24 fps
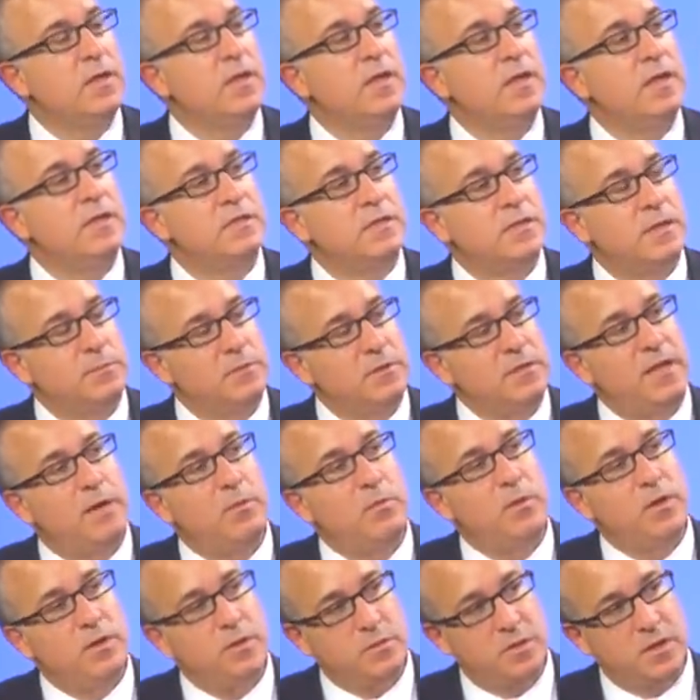is something
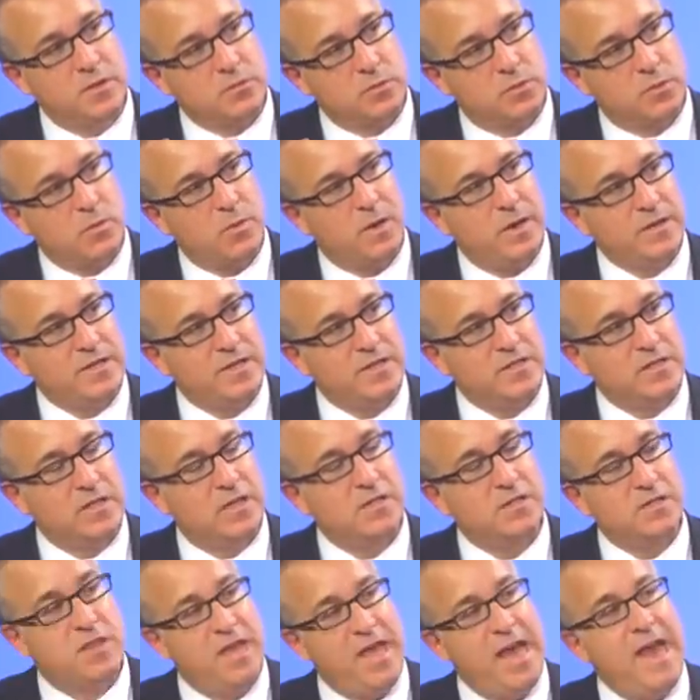that really does require attention
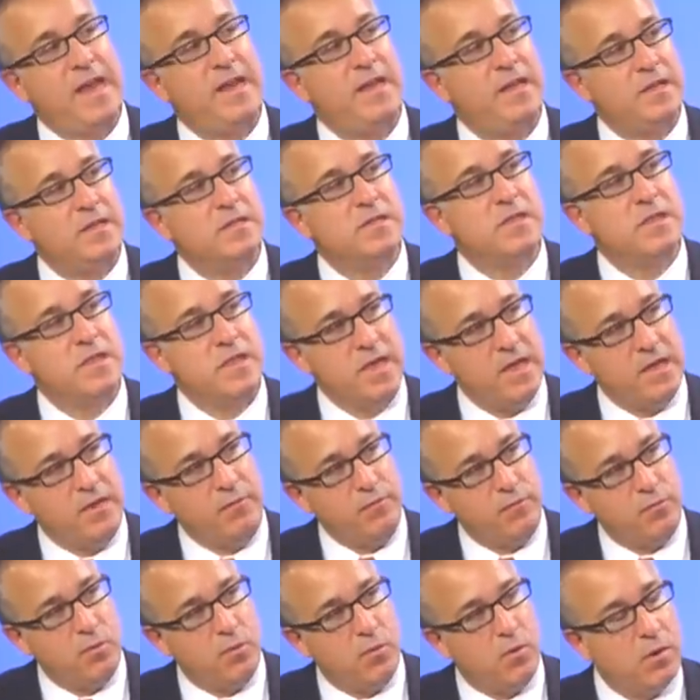because that is
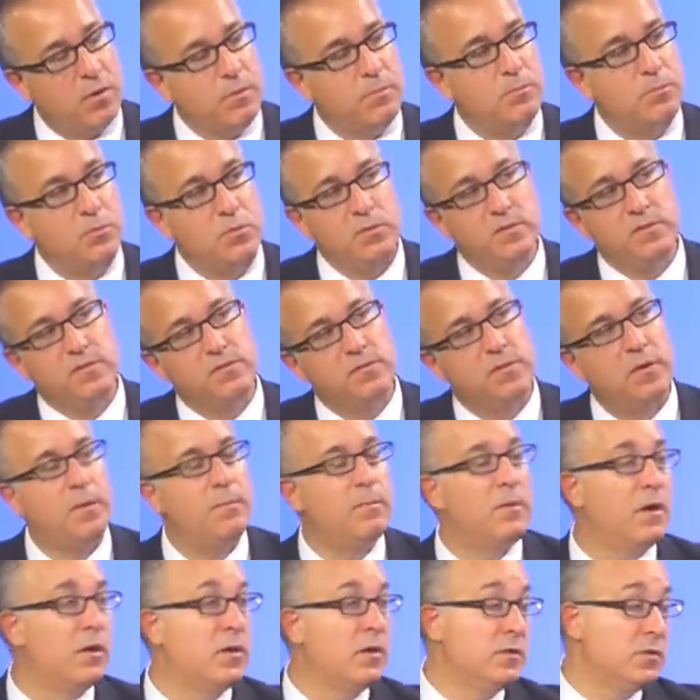therefore moved
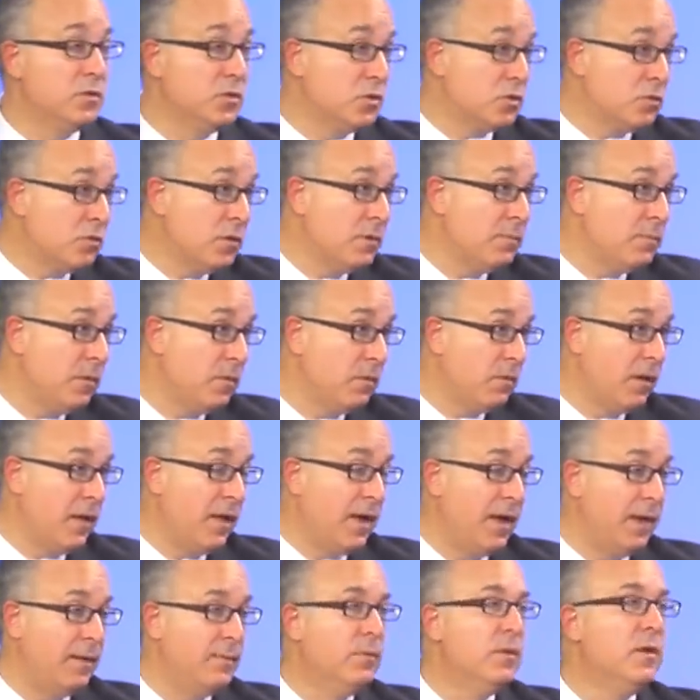from a concern about
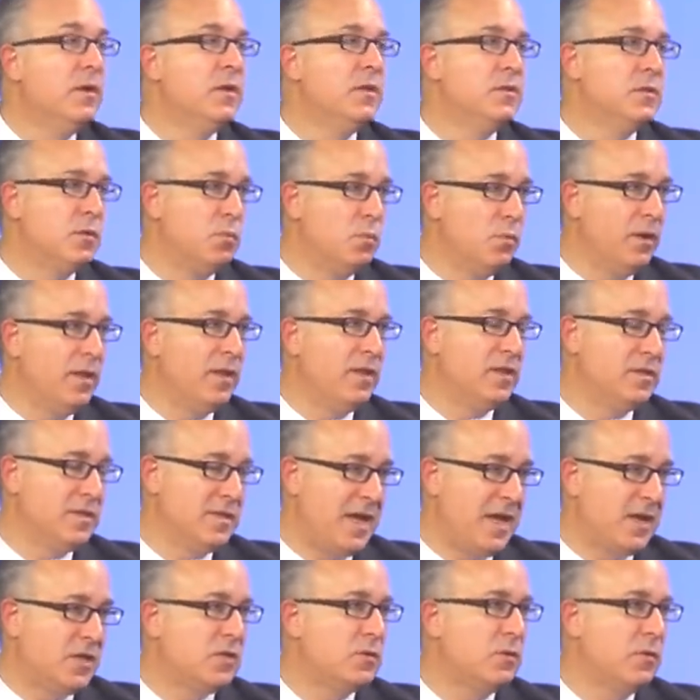Lyme to really this
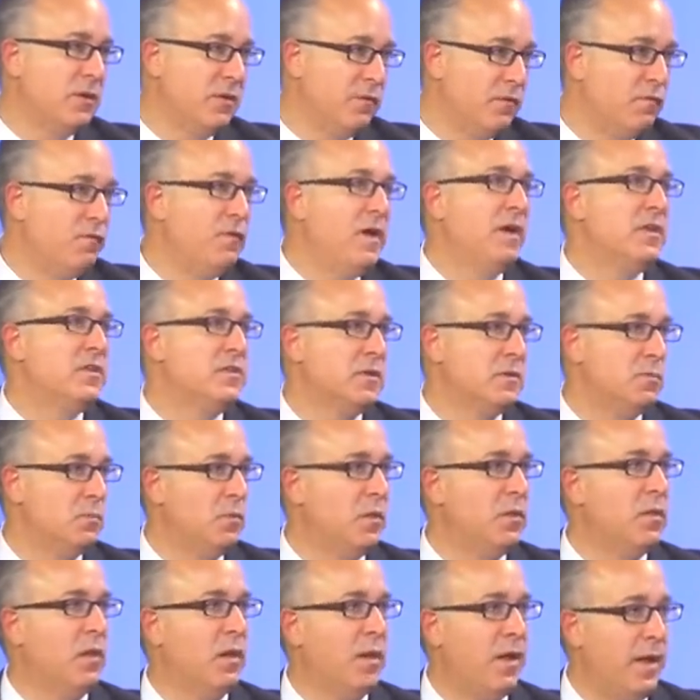actual infection
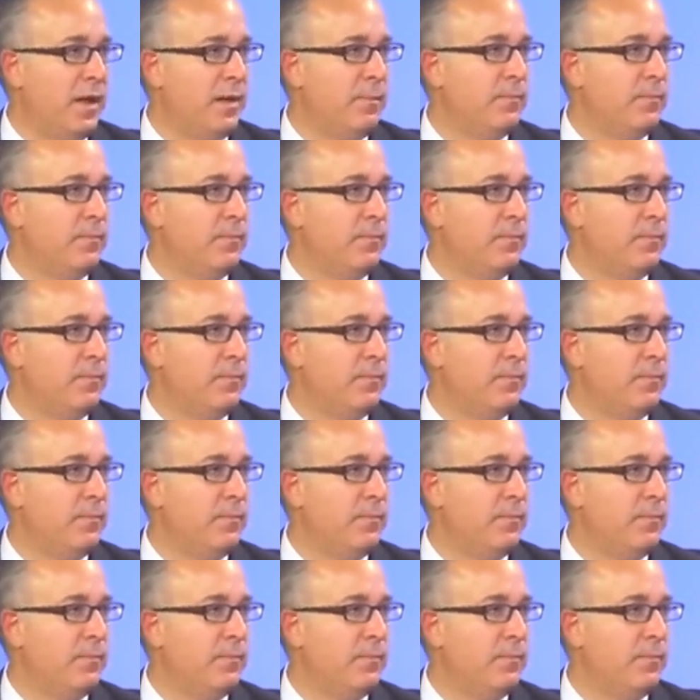with Lyme.